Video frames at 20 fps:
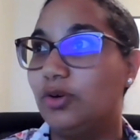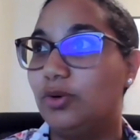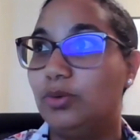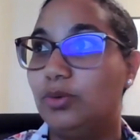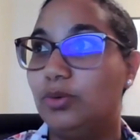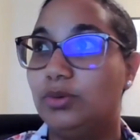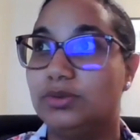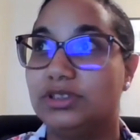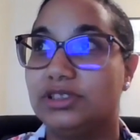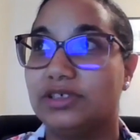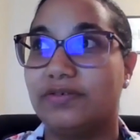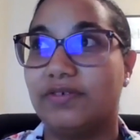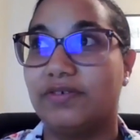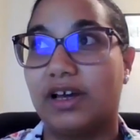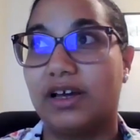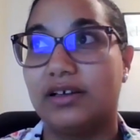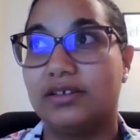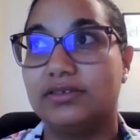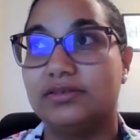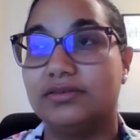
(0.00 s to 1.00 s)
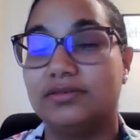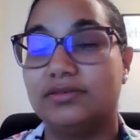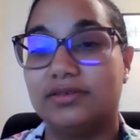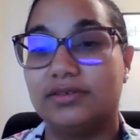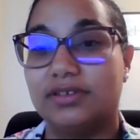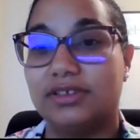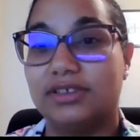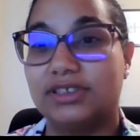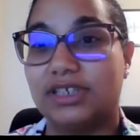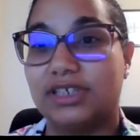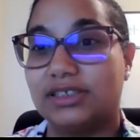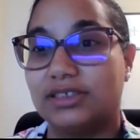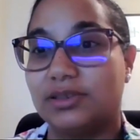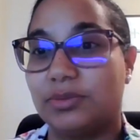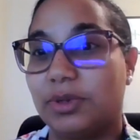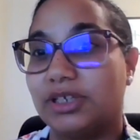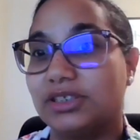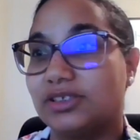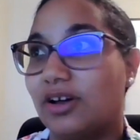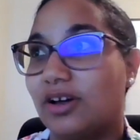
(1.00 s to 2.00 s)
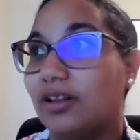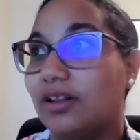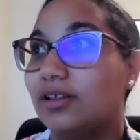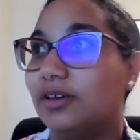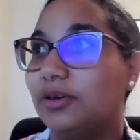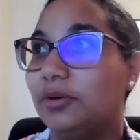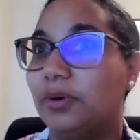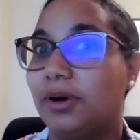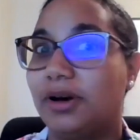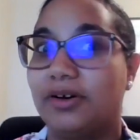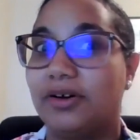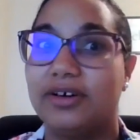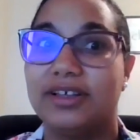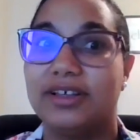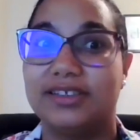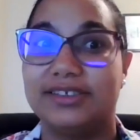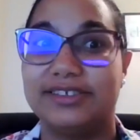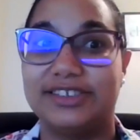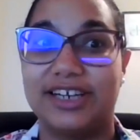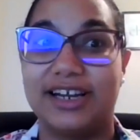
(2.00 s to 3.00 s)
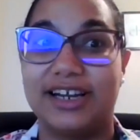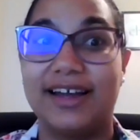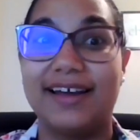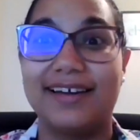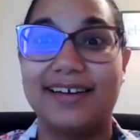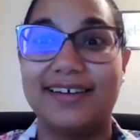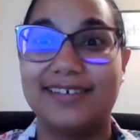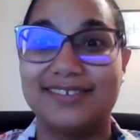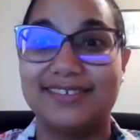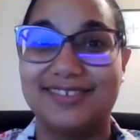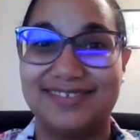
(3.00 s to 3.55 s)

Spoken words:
Ooh, Savan, looks like somebody's calling you out in the chat.